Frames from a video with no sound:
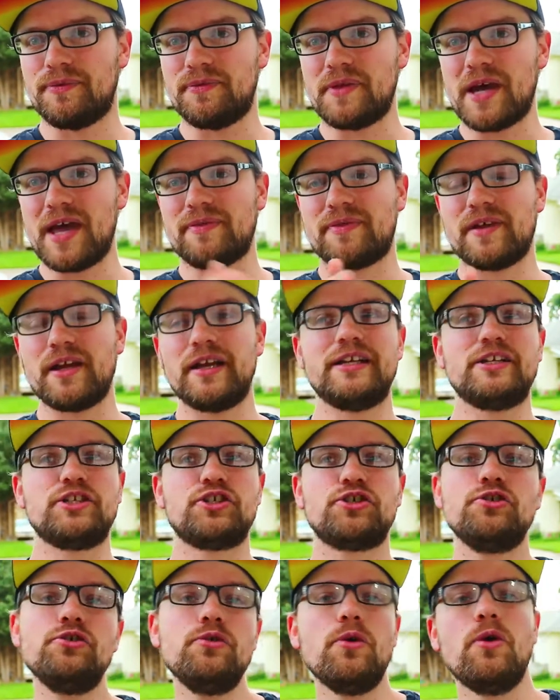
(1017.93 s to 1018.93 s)
that they
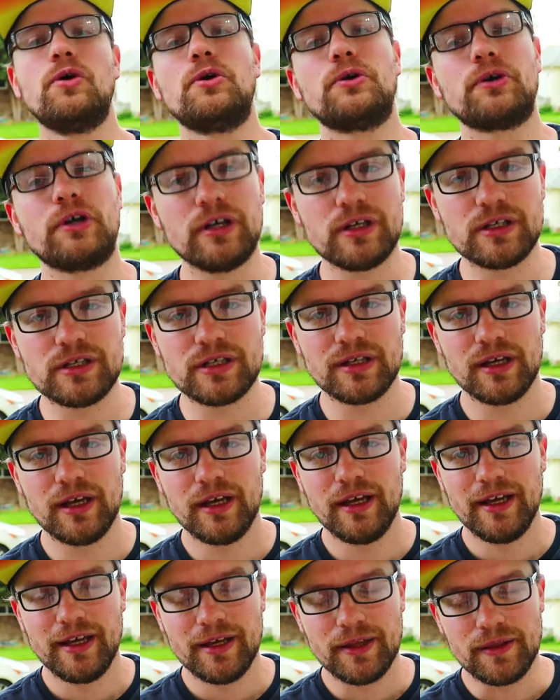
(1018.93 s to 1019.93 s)
shoehorned
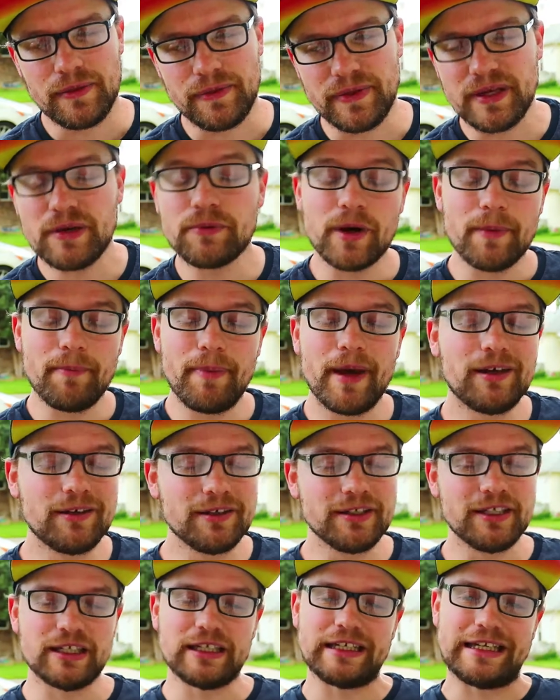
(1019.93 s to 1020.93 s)
the
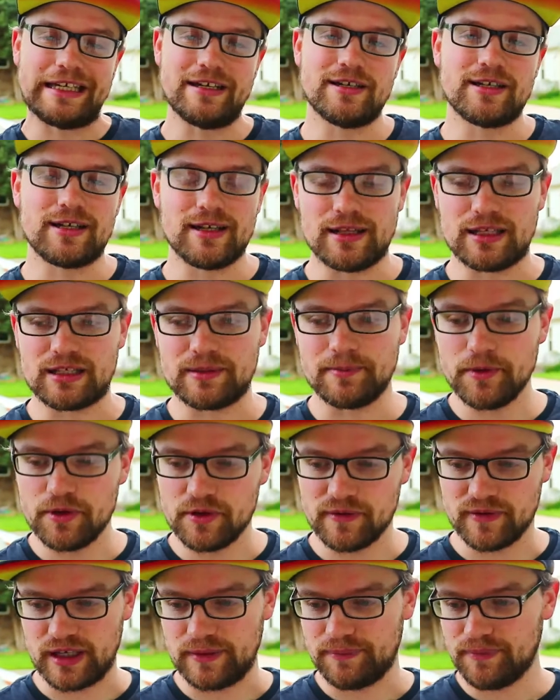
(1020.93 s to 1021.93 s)
rebellion into this
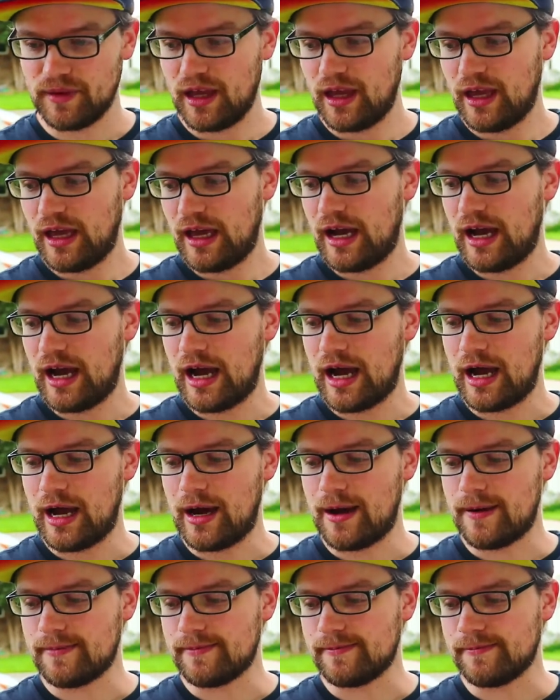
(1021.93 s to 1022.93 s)
movie.
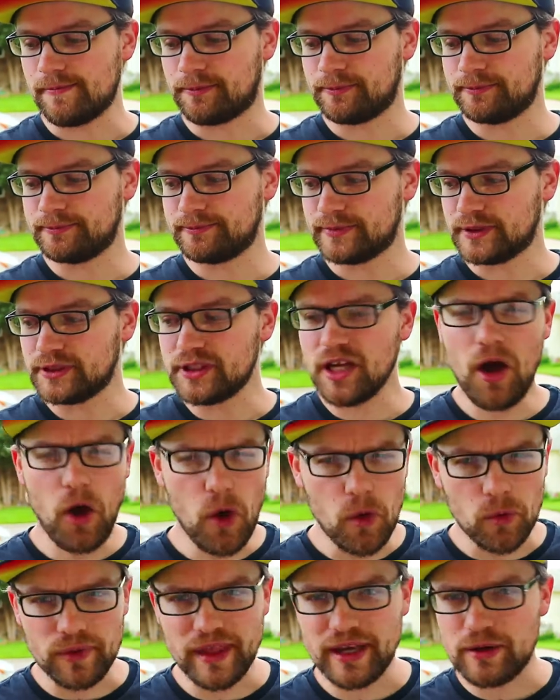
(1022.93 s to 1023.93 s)
Um,
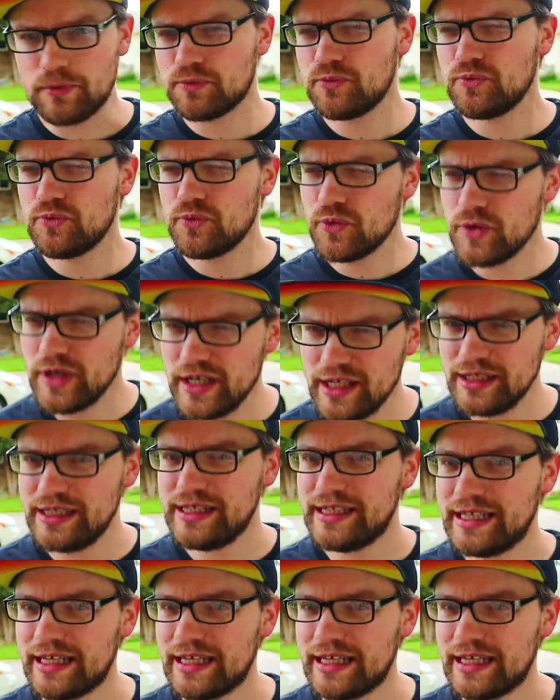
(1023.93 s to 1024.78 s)
no, they really